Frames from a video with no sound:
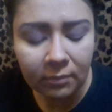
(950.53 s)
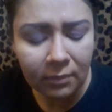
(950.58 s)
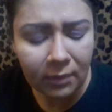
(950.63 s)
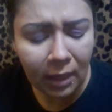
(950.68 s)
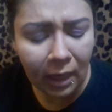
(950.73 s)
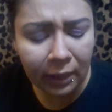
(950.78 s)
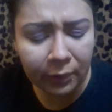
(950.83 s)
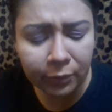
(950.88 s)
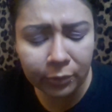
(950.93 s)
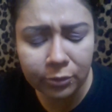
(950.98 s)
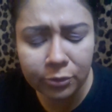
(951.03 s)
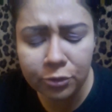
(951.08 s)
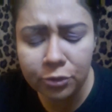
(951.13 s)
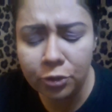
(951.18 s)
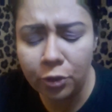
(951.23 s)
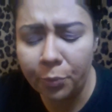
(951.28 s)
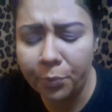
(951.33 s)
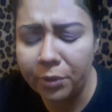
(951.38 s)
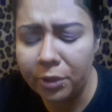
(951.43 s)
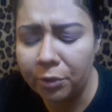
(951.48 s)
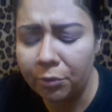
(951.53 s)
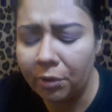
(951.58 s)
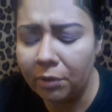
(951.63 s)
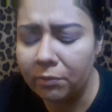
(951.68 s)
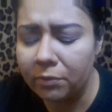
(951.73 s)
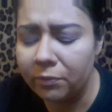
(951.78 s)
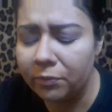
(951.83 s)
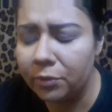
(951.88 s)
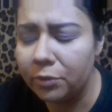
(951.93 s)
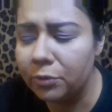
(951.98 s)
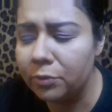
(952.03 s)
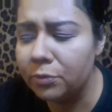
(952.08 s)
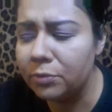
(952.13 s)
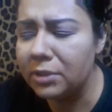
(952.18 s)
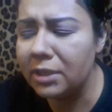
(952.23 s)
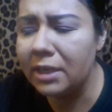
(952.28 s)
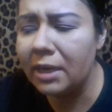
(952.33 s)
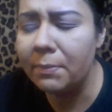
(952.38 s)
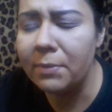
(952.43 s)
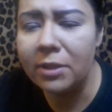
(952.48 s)
And there's so many great reviews.
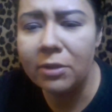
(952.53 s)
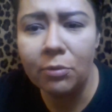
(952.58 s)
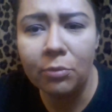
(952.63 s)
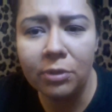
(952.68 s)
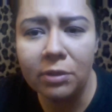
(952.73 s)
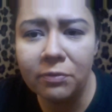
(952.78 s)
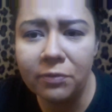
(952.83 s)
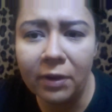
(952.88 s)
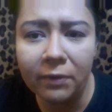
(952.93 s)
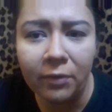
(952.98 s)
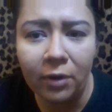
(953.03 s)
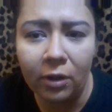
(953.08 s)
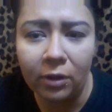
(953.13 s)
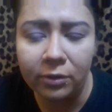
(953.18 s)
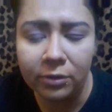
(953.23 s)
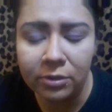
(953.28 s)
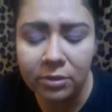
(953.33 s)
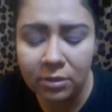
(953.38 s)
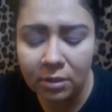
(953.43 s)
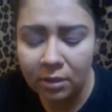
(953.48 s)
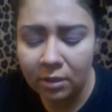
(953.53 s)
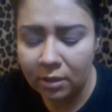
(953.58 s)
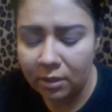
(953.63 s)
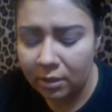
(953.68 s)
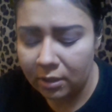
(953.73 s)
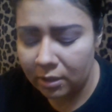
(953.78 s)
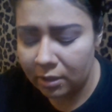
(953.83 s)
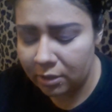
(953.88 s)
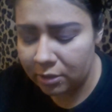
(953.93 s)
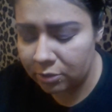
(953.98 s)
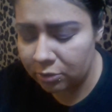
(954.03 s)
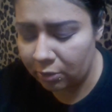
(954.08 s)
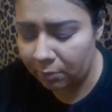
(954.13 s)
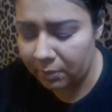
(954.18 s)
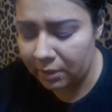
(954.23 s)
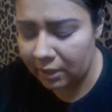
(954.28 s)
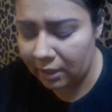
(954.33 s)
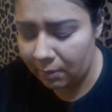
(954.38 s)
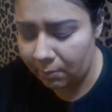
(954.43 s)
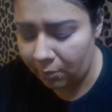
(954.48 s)
And I mean, they're only $5. So I
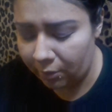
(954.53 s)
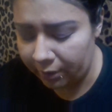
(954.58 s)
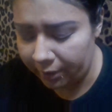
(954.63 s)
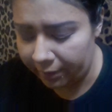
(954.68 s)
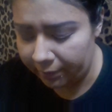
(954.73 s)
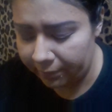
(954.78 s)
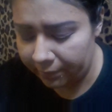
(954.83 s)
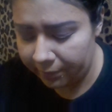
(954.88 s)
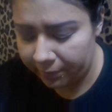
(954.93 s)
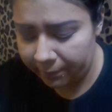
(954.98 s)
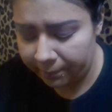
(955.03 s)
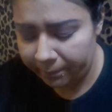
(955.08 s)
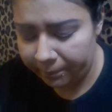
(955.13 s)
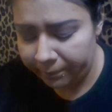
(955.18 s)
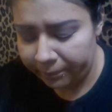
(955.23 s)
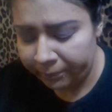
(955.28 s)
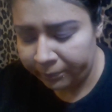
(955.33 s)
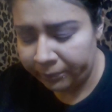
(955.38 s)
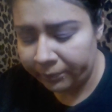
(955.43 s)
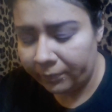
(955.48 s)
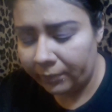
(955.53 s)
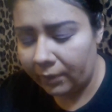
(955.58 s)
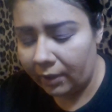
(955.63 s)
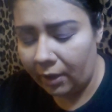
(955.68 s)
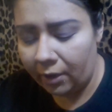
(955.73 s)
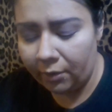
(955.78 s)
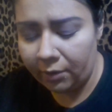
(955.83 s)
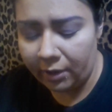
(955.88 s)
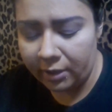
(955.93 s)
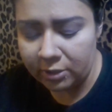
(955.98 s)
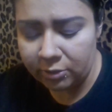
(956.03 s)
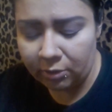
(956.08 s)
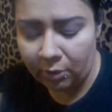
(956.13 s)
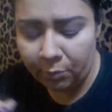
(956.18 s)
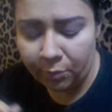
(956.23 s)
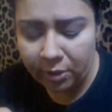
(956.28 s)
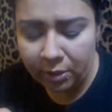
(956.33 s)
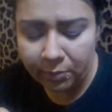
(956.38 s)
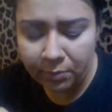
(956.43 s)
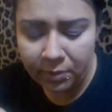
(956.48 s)
mean, come on now. Okay, so I
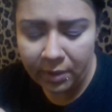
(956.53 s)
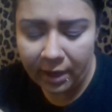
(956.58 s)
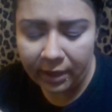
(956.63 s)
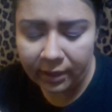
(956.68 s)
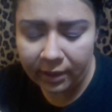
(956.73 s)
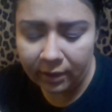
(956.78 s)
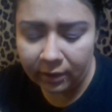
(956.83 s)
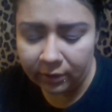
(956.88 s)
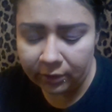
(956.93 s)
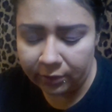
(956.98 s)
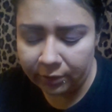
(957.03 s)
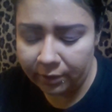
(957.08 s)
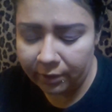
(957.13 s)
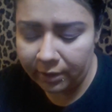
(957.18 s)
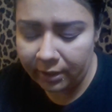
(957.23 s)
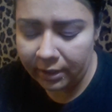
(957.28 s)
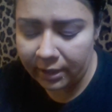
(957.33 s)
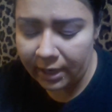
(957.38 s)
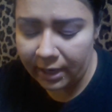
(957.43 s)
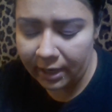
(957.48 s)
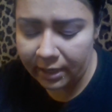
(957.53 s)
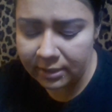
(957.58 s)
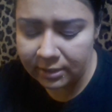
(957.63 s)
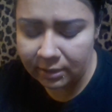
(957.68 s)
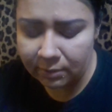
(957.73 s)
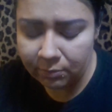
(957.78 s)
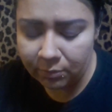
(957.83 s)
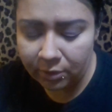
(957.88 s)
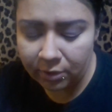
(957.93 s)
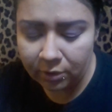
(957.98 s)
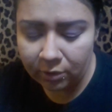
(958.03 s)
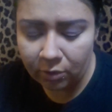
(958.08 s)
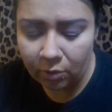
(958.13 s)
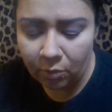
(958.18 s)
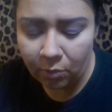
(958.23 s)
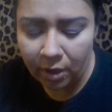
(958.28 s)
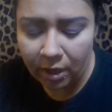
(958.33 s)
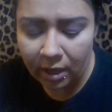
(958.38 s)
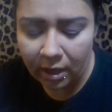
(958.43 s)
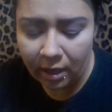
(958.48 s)
went in with that color. Next, I'm going to go
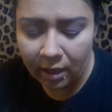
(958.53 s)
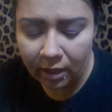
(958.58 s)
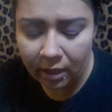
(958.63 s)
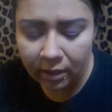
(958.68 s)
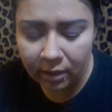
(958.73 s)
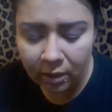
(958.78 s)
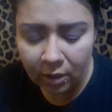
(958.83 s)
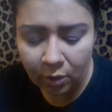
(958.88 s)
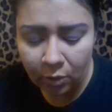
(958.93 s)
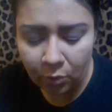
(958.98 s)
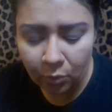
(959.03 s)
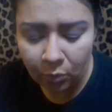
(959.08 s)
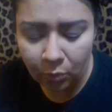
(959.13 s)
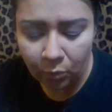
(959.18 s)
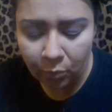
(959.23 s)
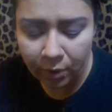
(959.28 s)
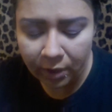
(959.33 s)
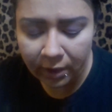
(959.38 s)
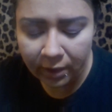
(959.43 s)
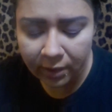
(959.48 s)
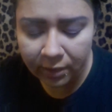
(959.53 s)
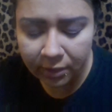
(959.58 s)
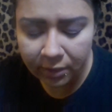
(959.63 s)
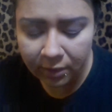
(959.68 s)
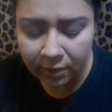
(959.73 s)
in with